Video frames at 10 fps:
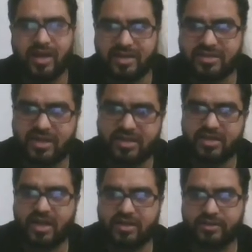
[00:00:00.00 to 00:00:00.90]
It says
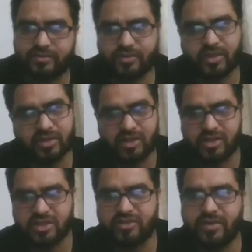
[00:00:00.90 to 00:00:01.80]
that um, the
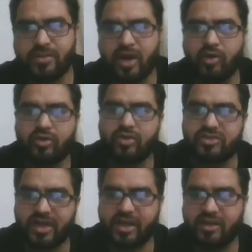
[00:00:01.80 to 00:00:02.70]
result will be out
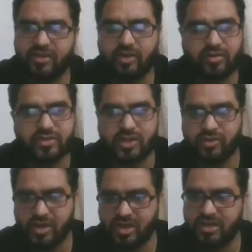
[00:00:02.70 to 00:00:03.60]
on second week of
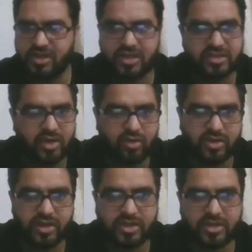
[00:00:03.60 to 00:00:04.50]
January. Other dates are
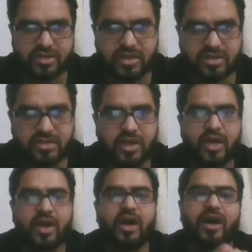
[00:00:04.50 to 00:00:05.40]
already discussed.
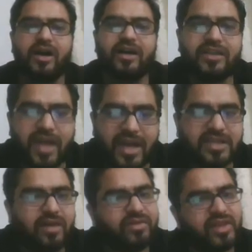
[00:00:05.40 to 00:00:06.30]
Uh, the
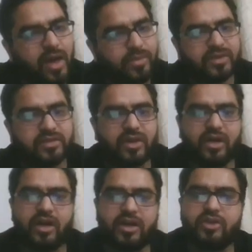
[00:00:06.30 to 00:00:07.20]
exam will happen
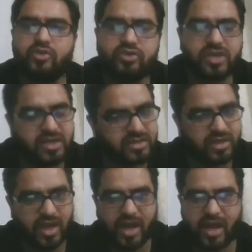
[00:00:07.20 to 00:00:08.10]
uh, in two
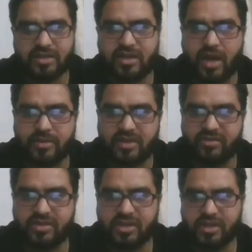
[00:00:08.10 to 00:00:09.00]
sessions, as it happens
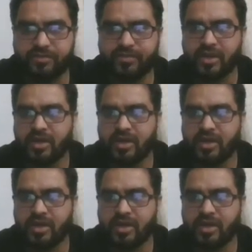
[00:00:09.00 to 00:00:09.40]
every year,